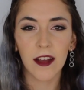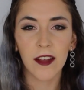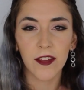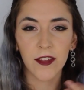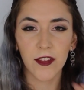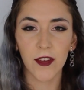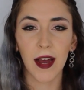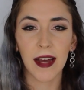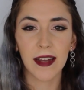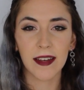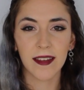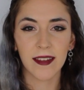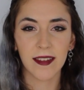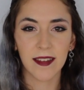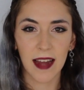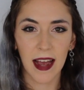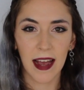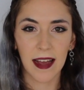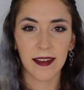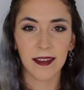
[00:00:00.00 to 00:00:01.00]
So
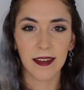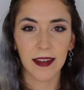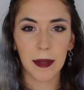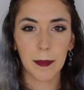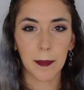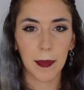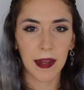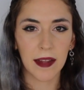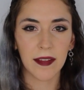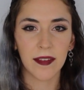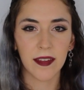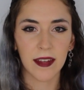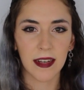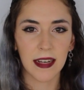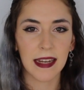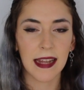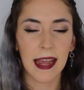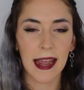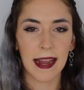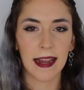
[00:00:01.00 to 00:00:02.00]
understanding
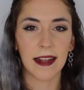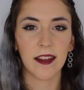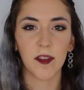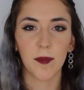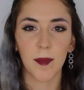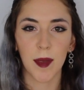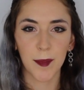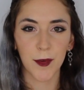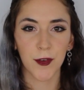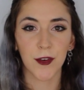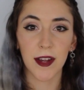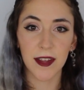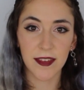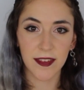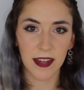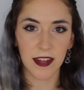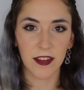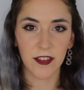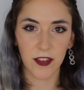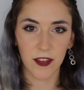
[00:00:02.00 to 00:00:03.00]
basically aids
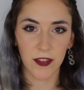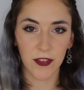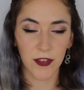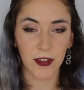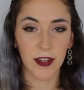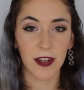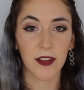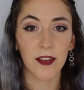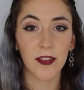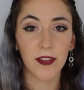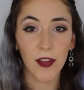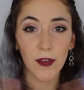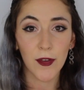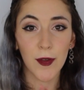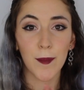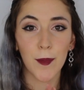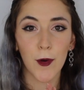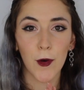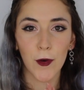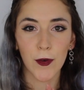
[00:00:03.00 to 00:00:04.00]
memorization, so it is so
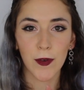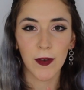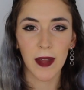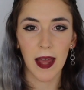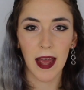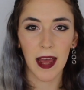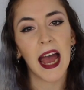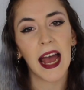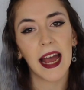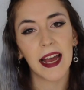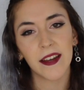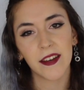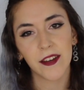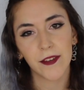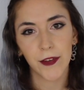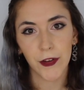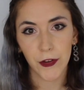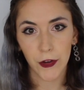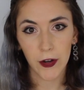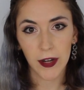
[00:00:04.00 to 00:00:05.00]
important. And
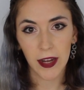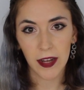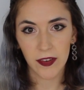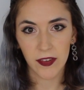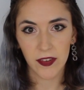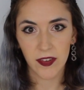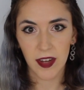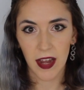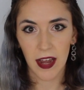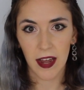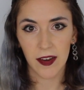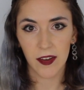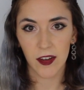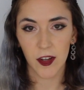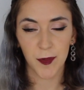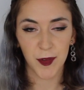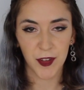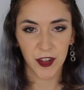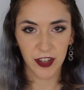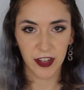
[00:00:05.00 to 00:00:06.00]
if you don't understand
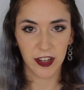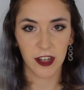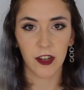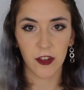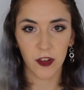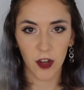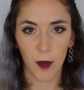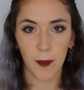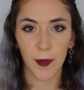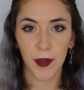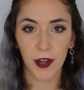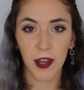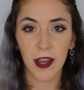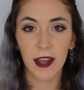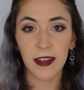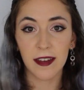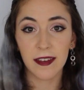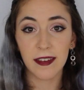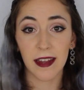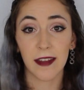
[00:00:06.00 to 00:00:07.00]
a particular topic,
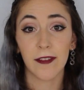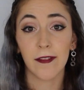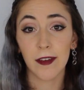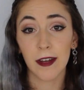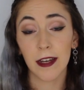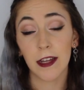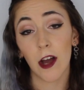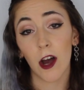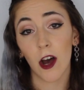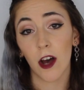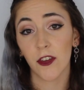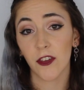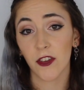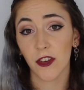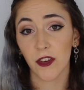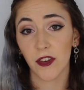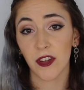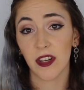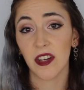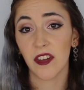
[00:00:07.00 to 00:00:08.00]
definitely ask
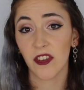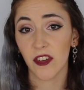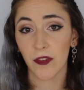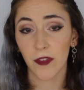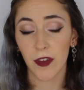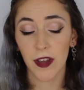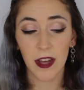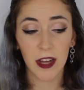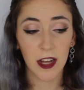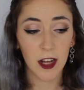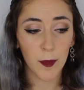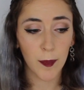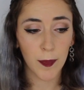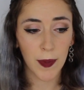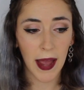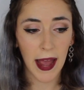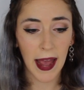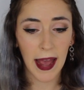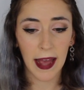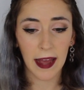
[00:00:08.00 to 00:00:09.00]
your teacher for help.
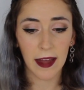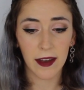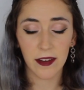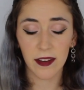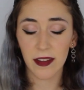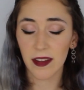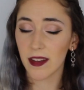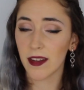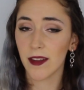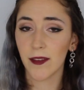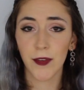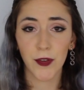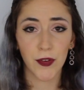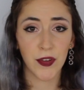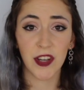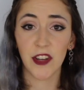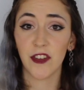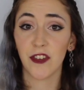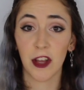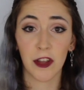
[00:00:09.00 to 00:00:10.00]
And if your
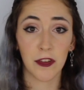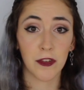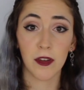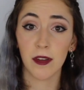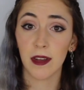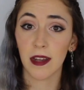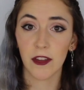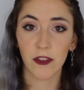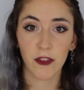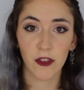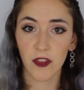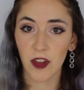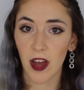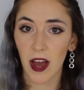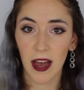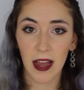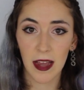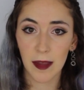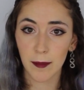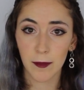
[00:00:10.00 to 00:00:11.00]
teacher has no extra
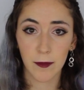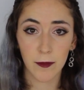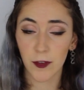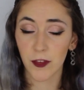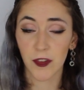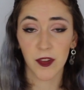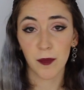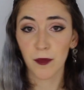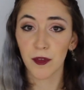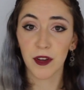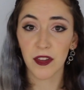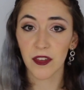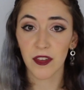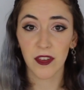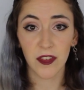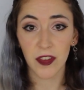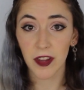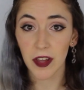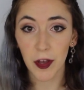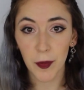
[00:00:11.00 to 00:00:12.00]
time for some
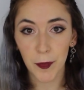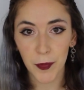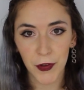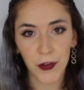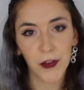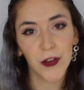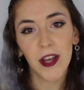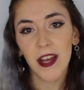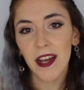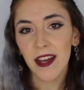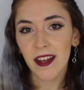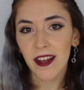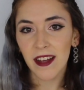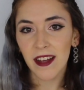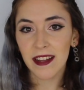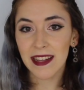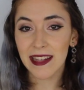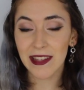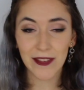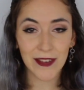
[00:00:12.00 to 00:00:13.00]
reason to help you,
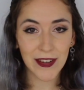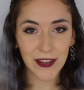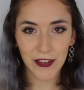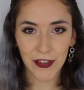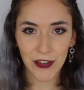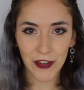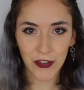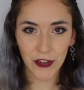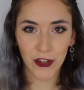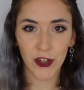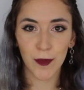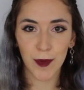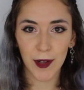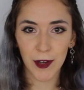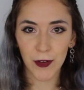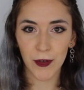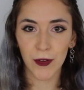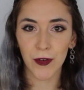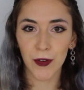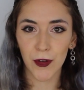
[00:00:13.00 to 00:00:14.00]
there's always YouTube
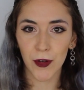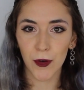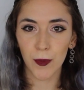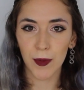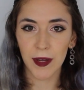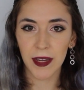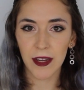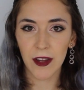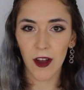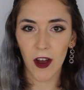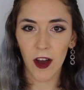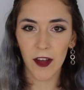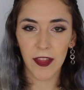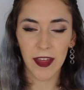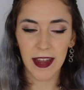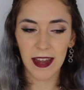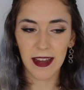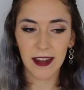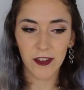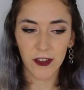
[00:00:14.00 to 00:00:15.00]
and Google. We are
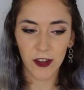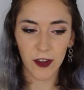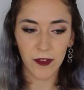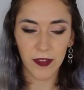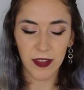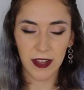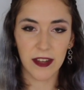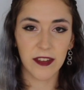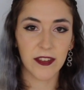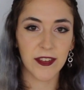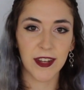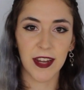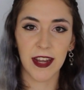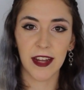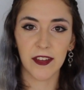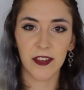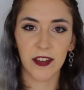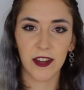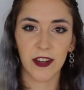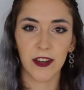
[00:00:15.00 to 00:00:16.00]
the age of the
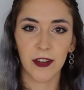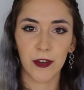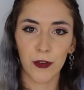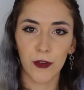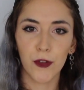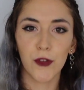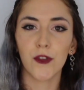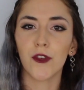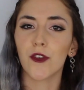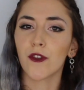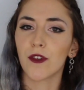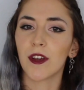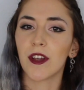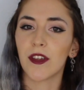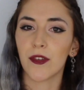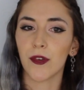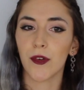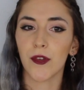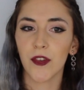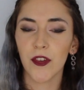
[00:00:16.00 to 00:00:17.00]
internet. Use your
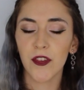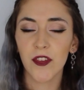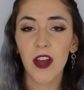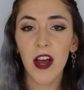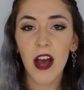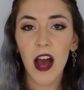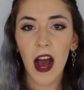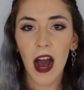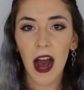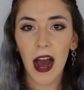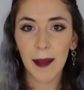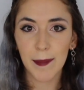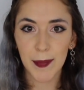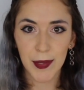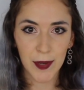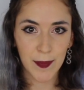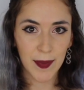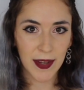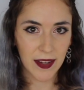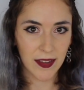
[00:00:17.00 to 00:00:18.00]
resources. I'm
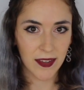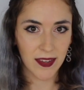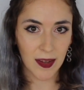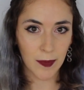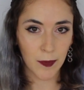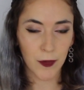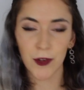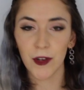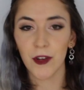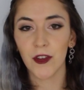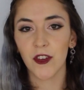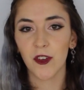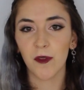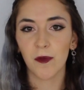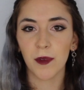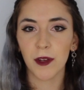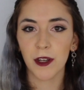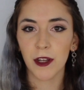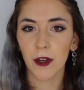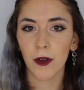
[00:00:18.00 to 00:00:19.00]
going to make a separate YouTube
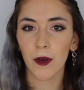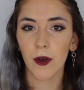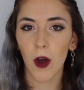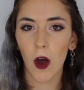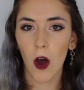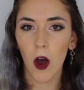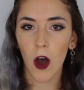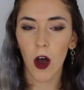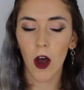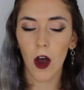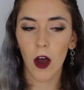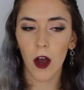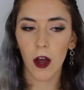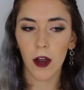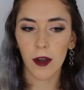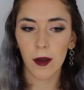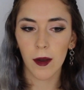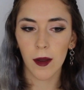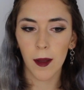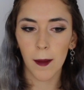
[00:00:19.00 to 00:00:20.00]
video
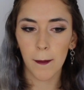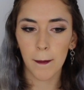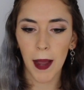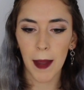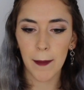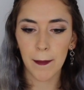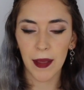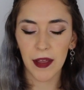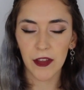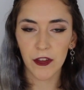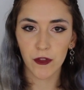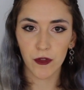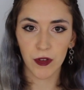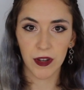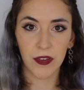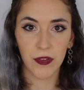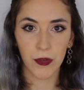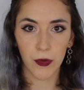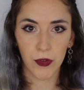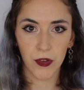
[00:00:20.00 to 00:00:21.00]
on my best
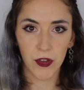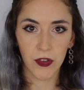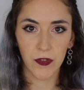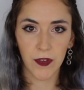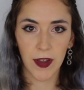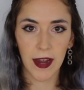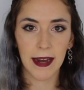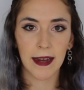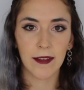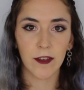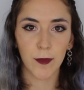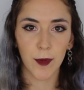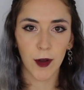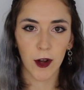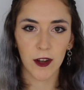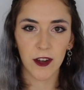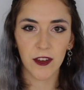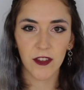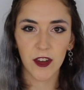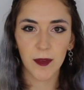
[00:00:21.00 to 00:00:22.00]
resources for A-level
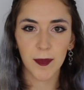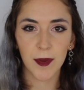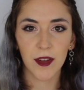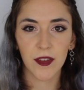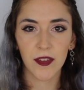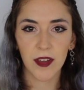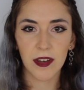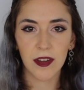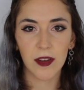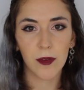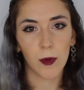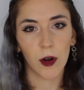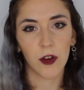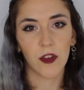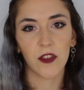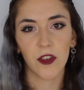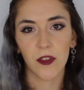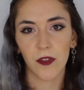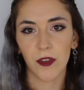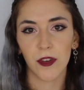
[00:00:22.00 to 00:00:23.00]
biology because I did
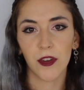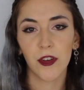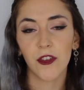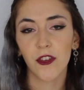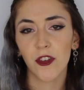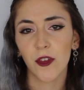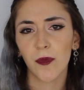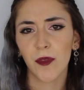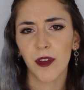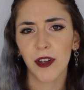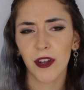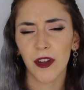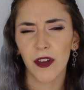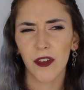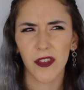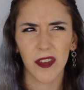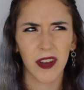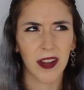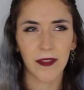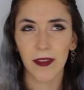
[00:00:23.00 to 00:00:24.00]
watch different YouTube
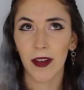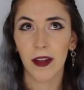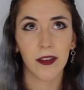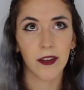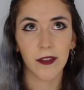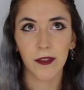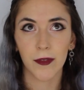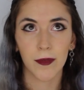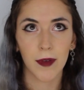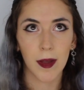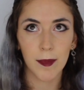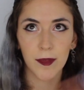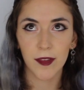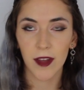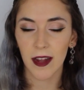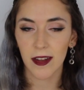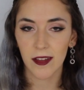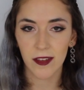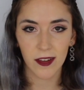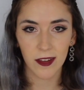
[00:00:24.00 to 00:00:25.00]
videos and I found different
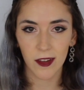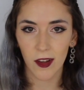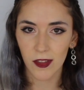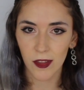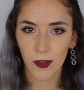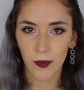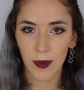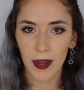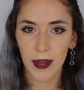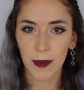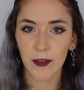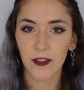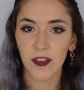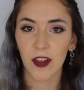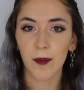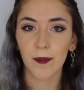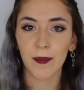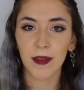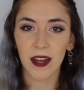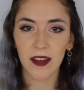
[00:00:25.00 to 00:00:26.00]
websites along the way which
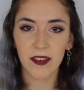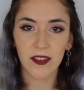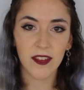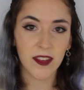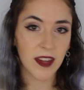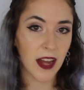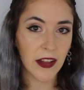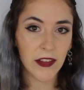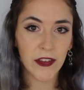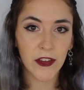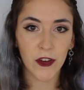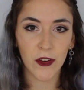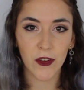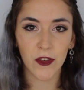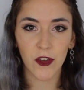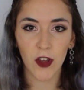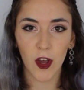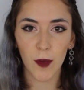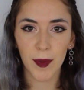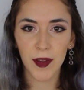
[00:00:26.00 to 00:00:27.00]
helped me understand
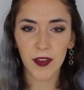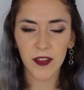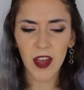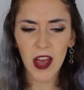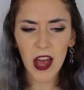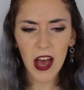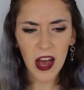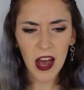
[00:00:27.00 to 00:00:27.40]
certain topics.